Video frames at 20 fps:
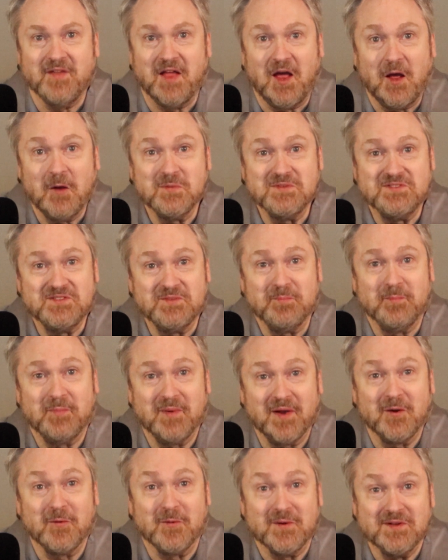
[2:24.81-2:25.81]
I was
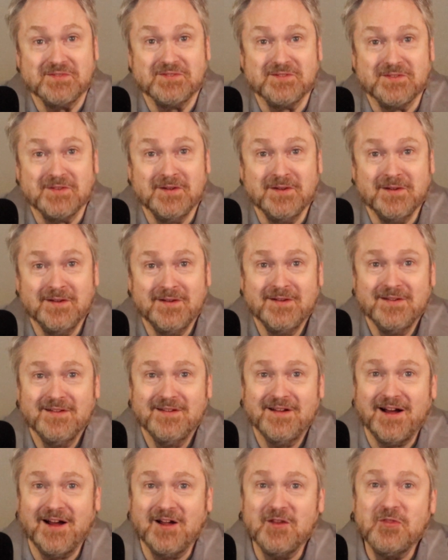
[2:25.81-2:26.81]
embarrassed.
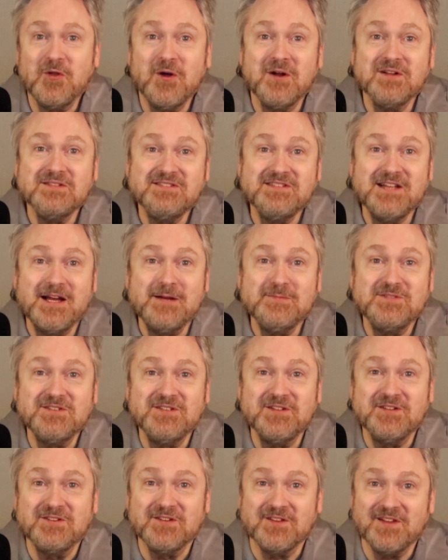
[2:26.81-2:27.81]
I thought
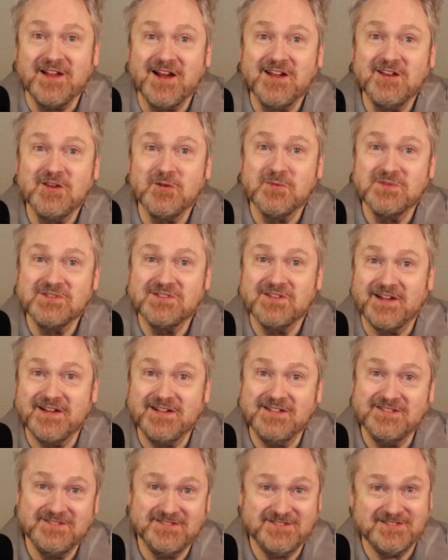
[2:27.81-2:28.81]
Samson and Delilah was
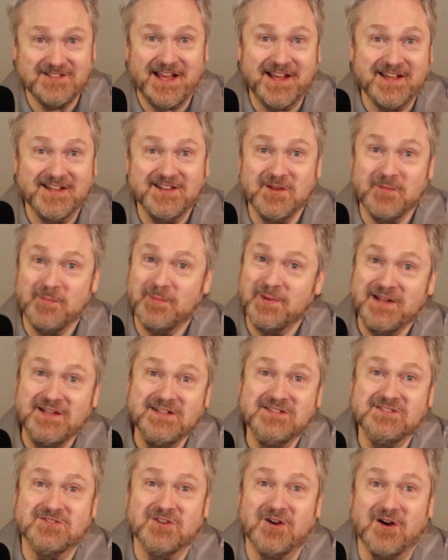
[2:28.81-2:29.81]
like Jack and the
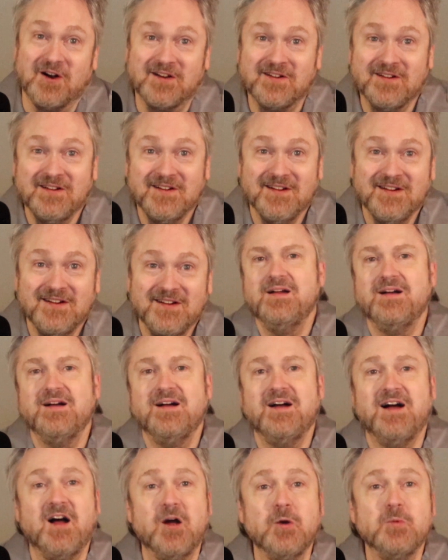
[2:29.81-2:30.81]
Beanstalk.
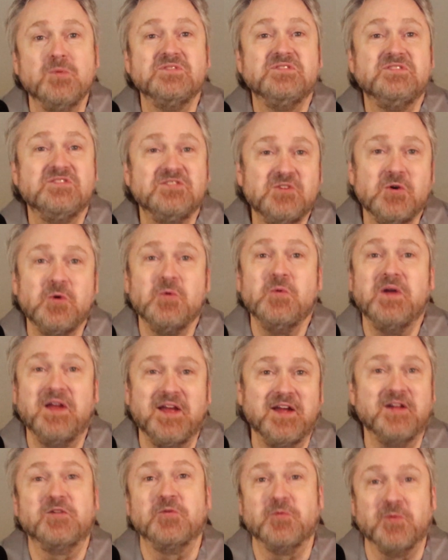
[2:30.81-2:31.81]
I was so
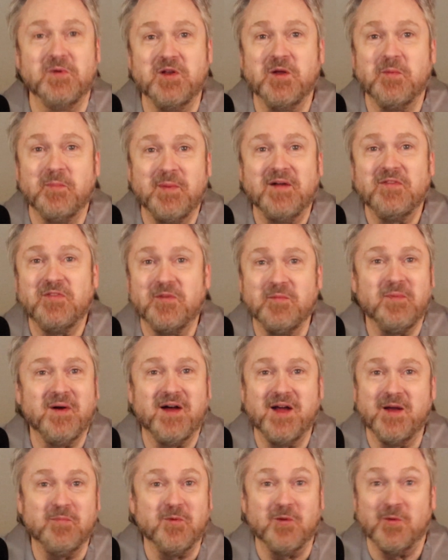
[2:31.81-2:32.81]
ignorant about the
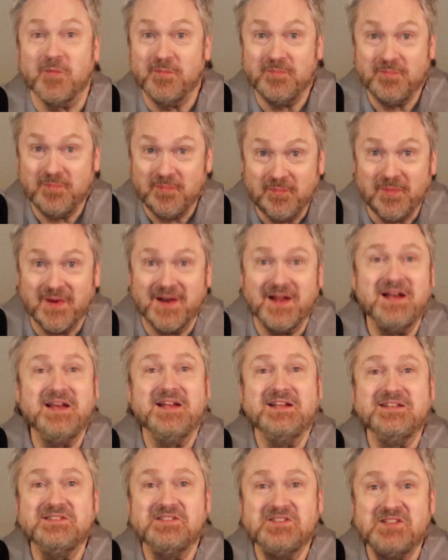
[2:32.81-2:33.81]
Bible, but I
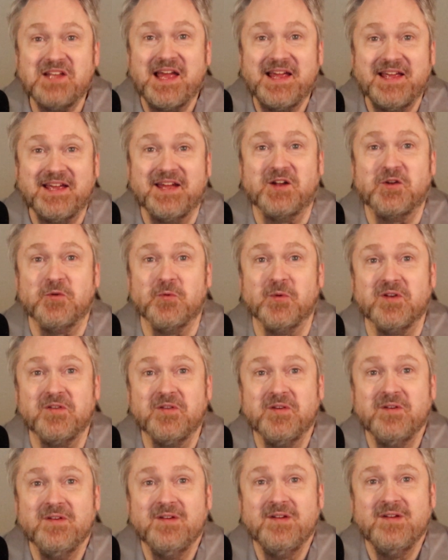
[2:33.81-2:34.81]
didn't stay
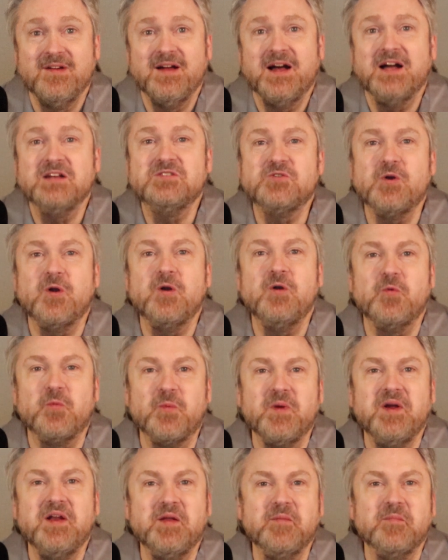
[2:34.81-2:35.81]
ignorant. I started
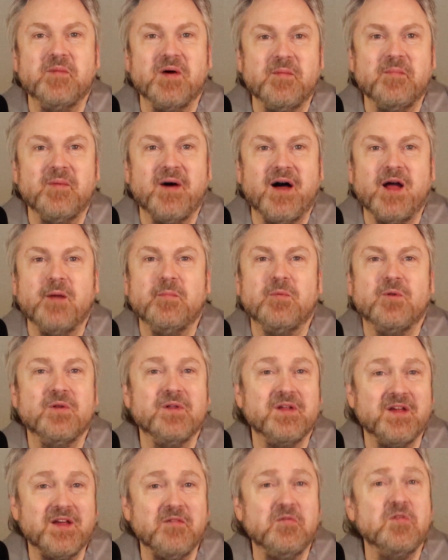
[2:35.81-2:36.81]
reading my
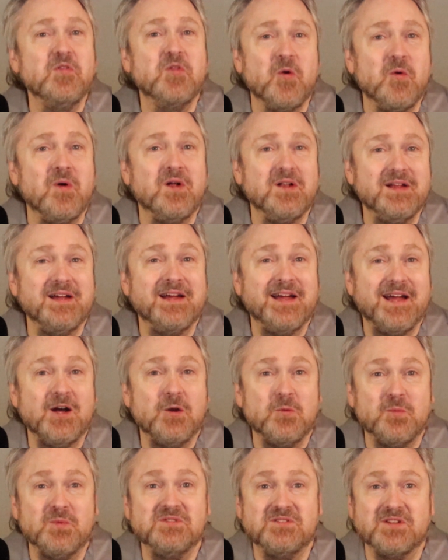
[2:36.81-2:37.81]
Bible, even though all I
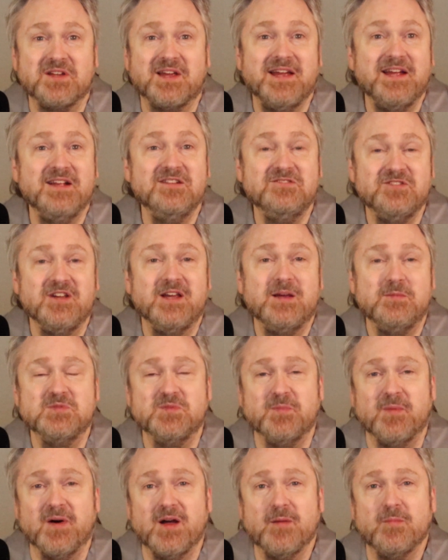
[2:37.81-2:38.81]
had was a King
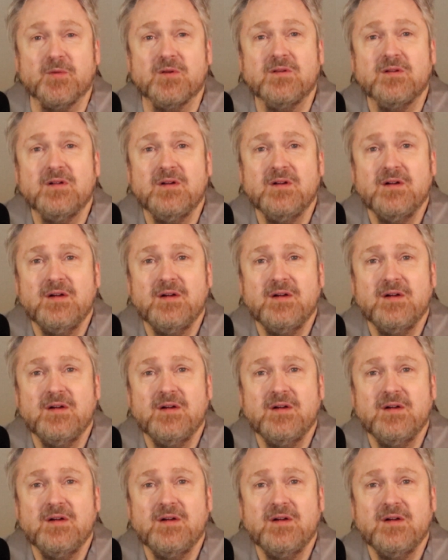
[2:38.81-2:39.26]
James Bible.